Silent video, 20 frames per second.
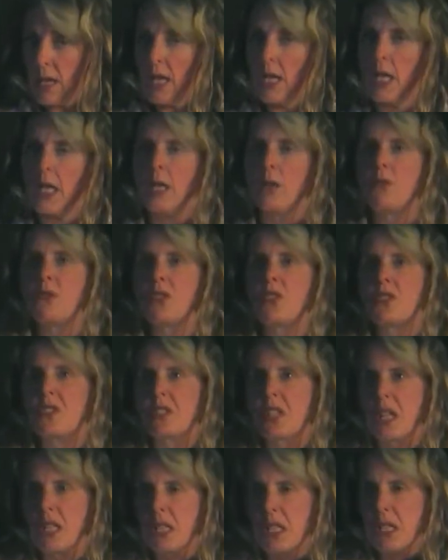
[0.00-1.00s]
And he was just
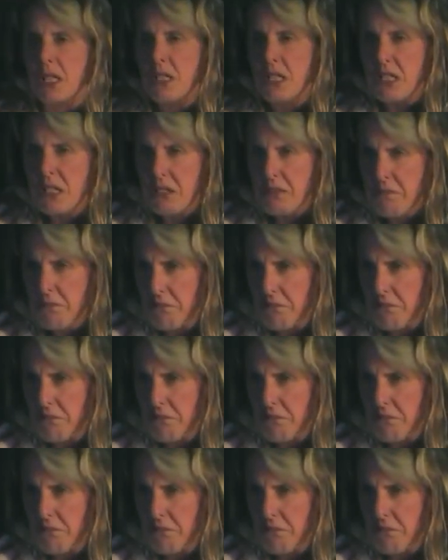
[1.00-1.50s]
like this.